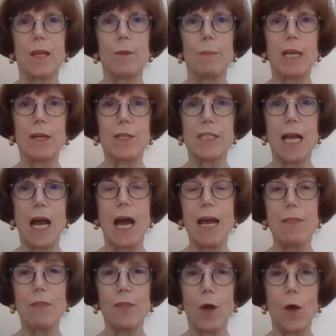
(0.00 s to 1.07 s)
because I
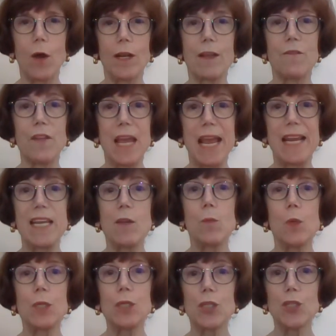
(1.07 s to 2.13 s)
thought if
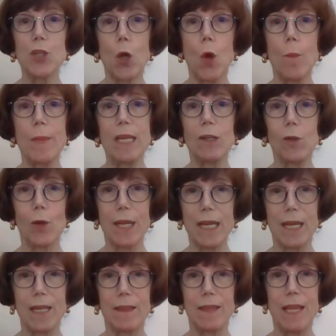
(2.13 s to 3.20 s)
anyone saw me
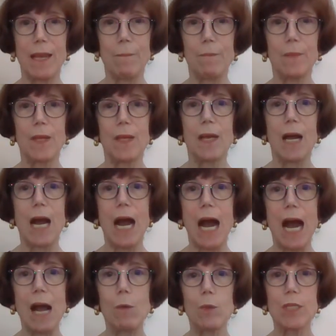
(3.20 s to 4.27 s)
looking at them,
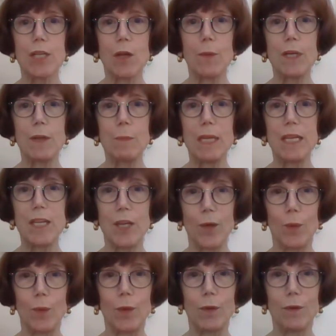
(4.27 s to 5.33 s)
I was going to be
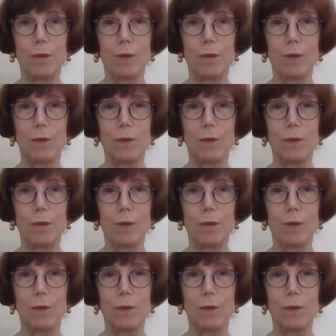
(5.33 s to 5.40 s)
killed.